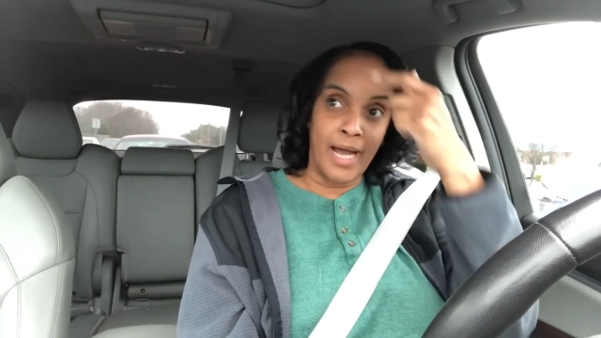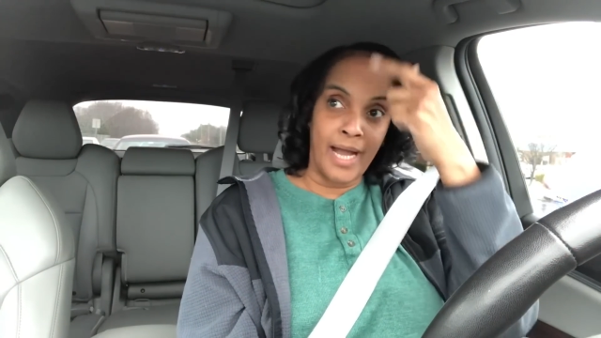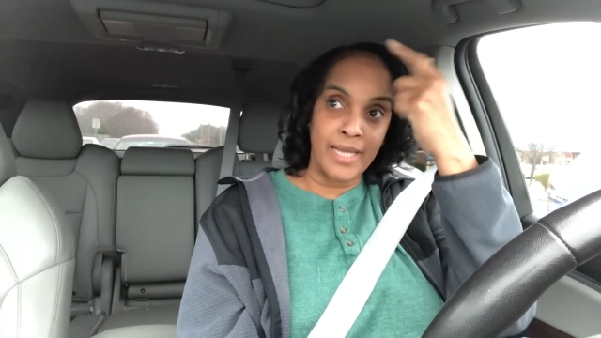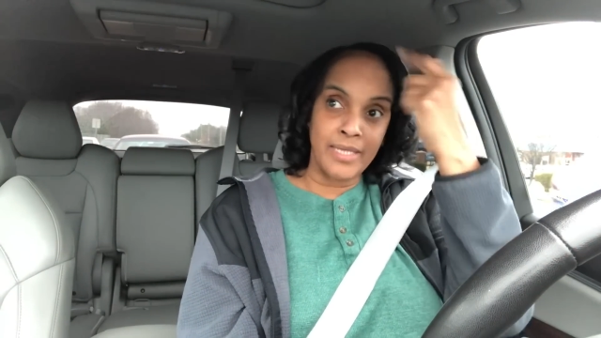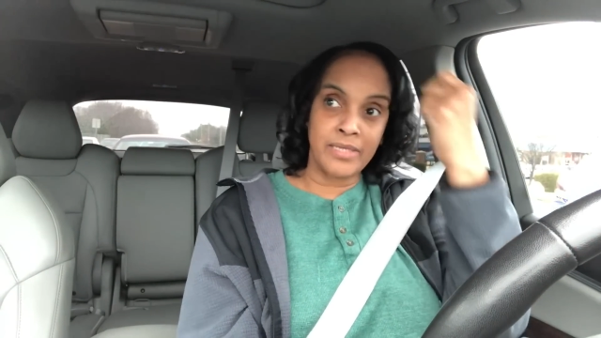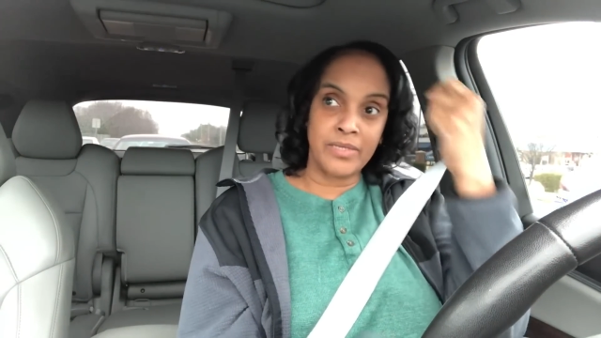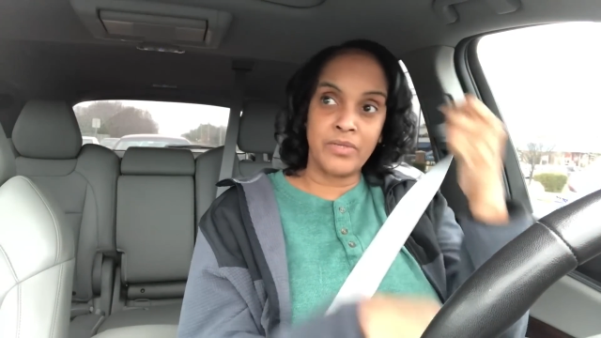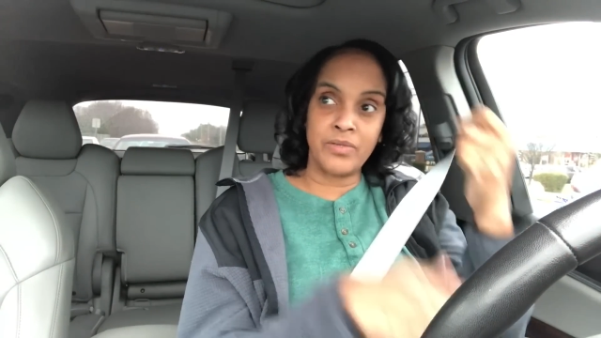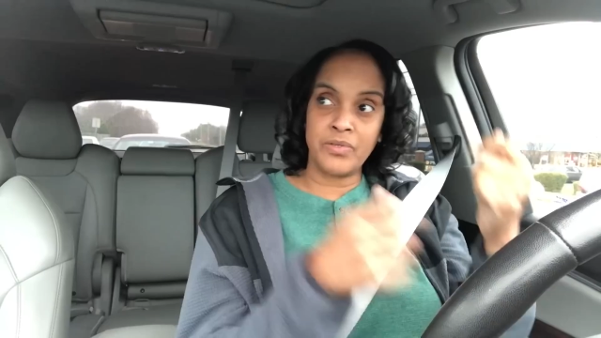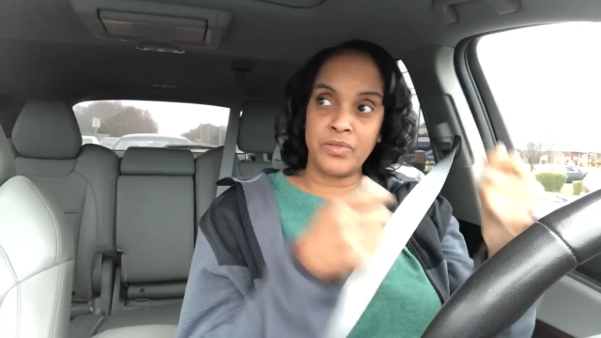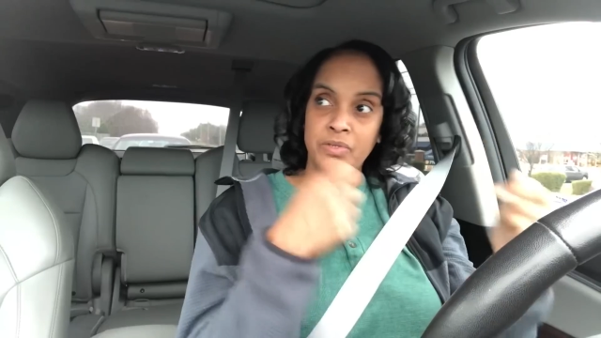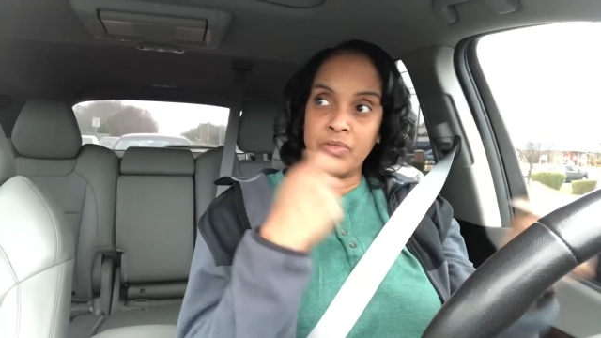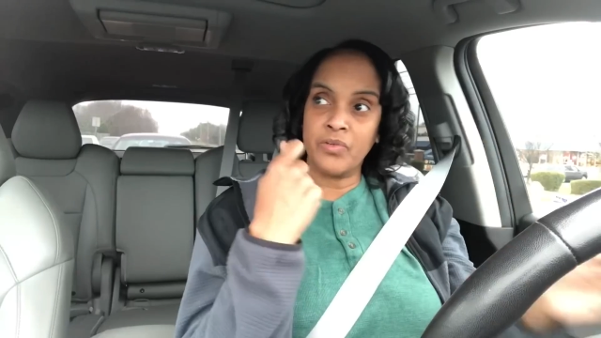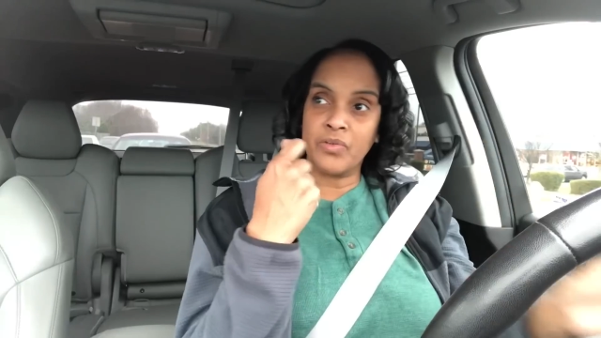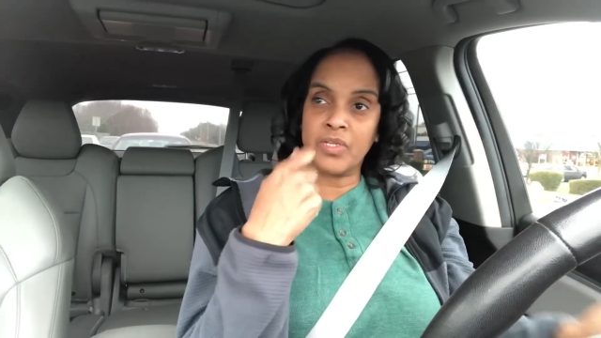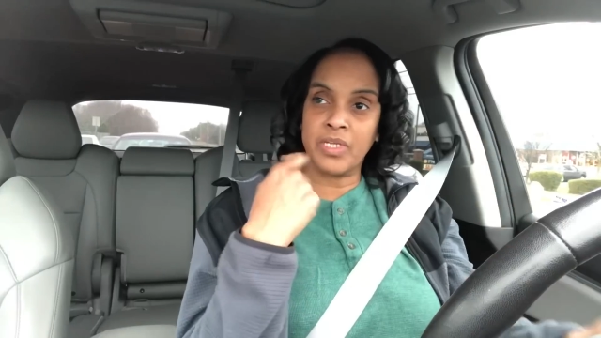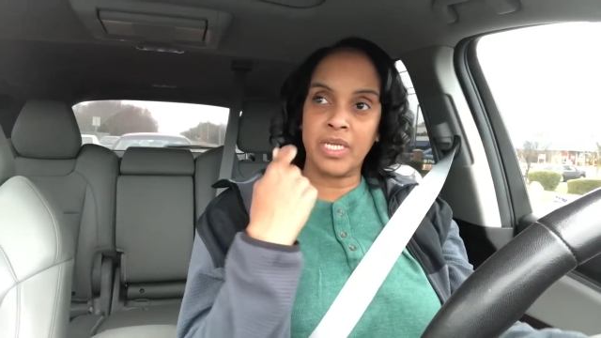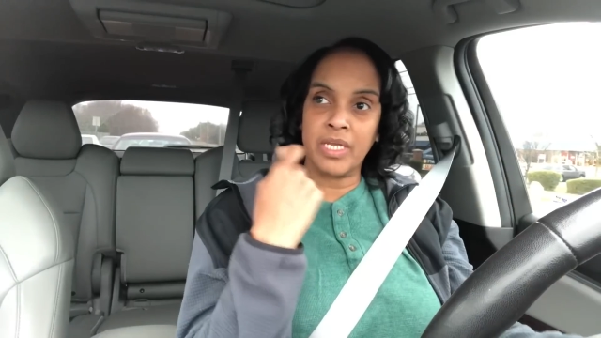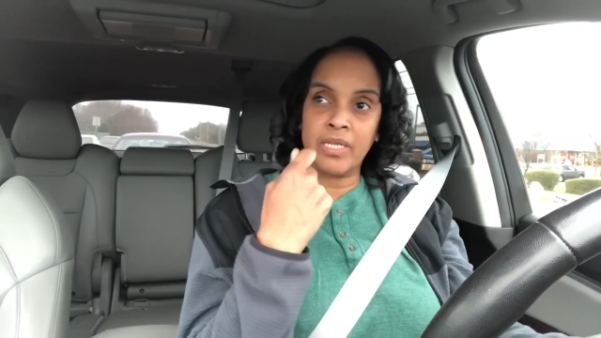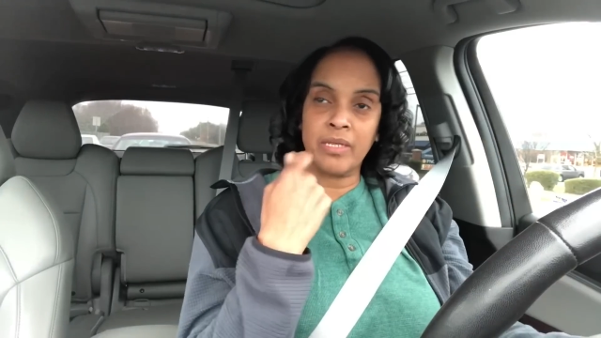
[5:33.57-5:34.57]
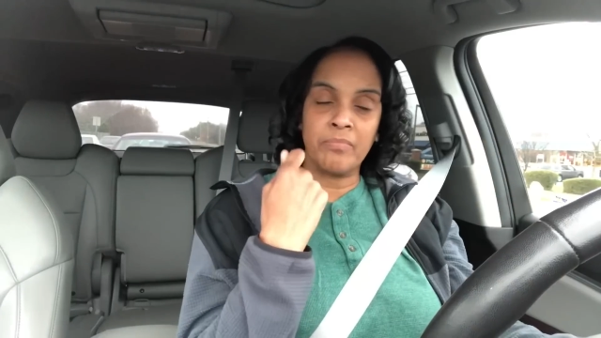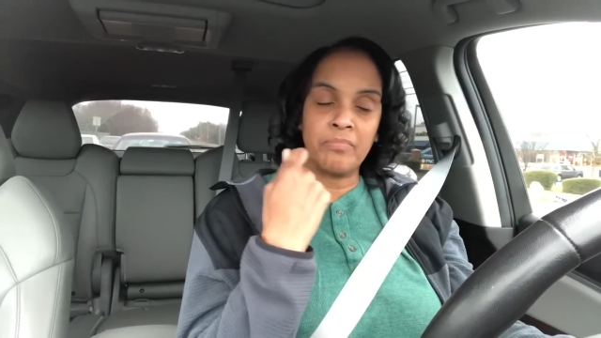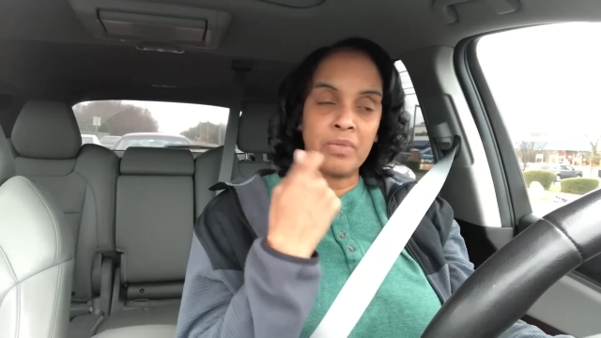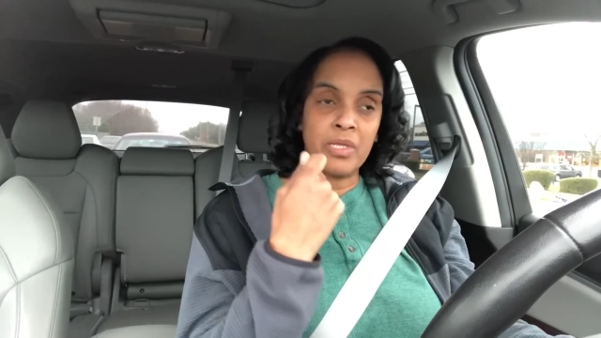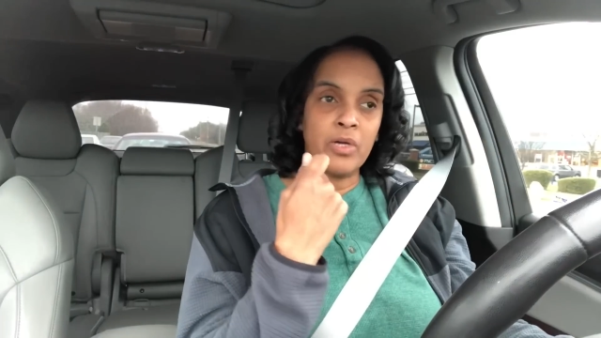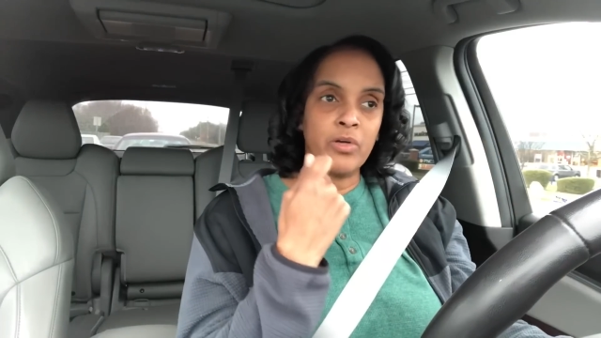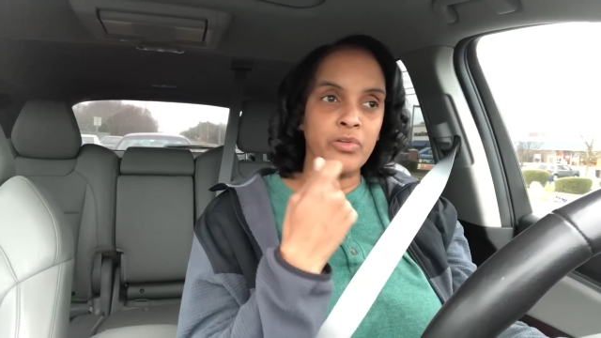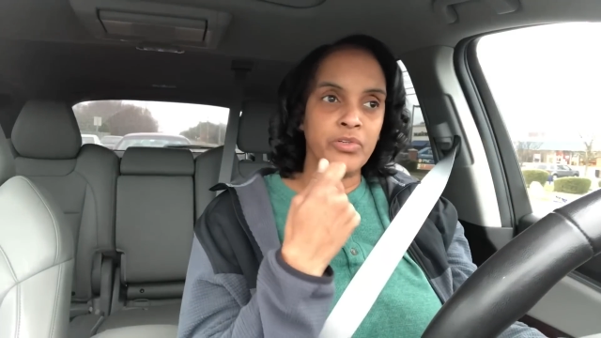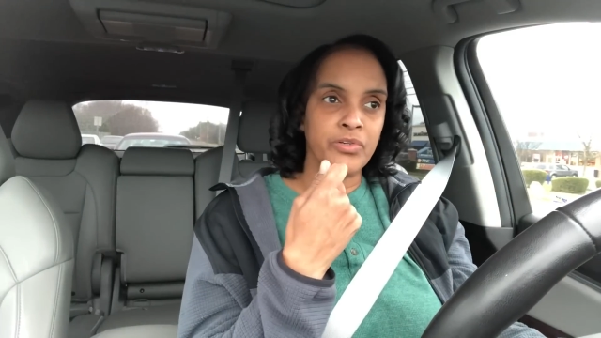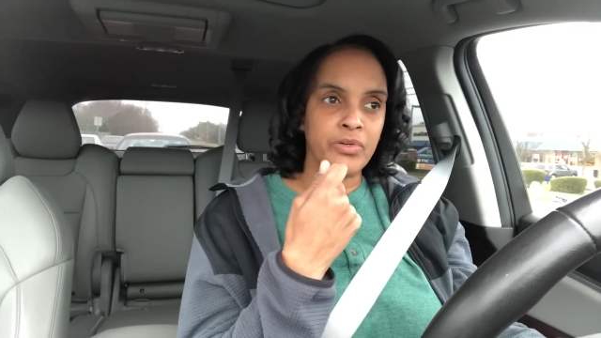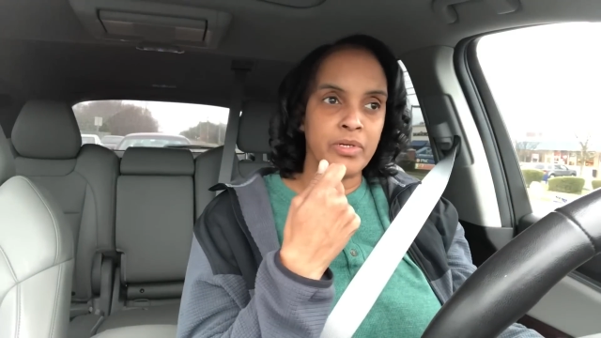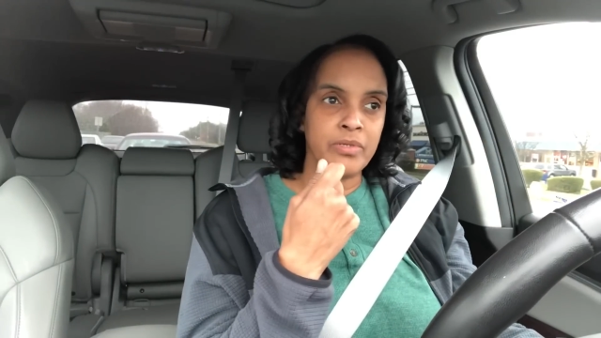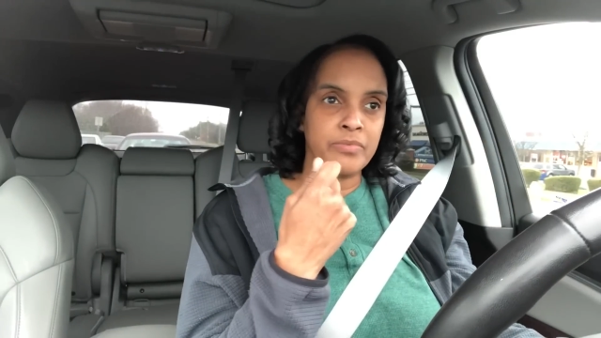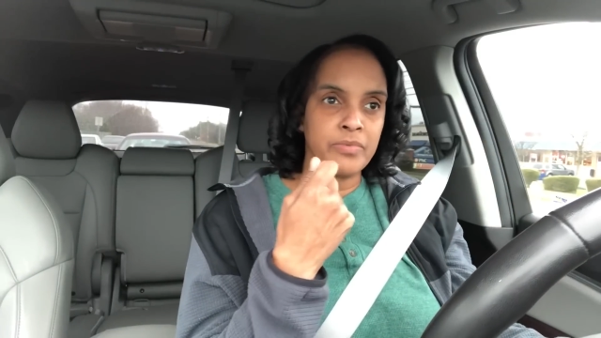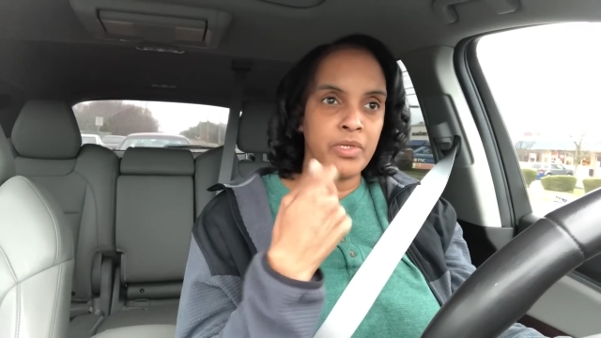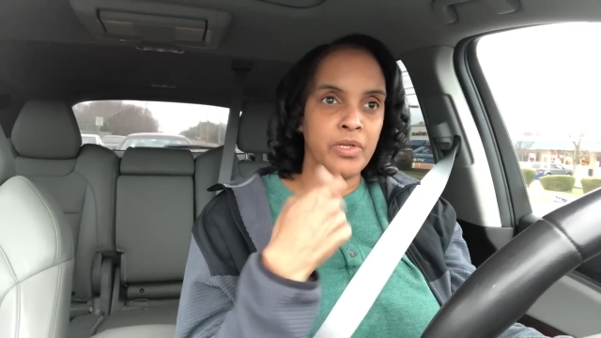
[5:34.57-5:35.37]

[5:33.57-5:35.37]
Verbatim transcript: I you usually get it blow dry,